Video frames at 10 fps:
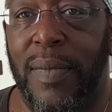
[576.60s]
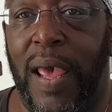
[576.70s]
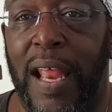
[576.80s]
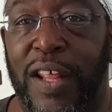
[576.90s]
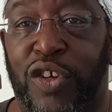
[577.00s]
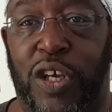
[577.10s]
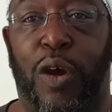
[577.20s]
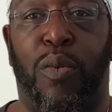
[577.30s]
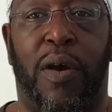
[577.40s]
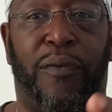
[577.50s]
energy
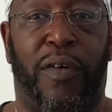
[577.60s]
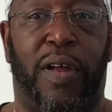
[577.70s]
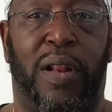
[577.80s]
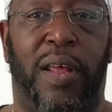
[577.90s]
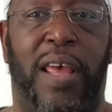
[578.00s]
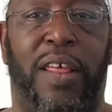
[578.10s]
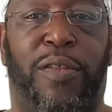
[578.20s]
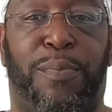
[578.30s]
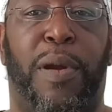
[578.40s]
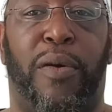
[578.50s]
or whatever
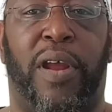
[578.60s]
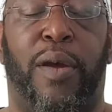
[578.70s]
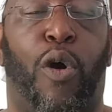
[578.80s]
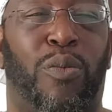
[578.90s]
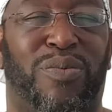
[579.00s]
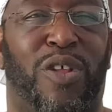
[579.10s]
spirit in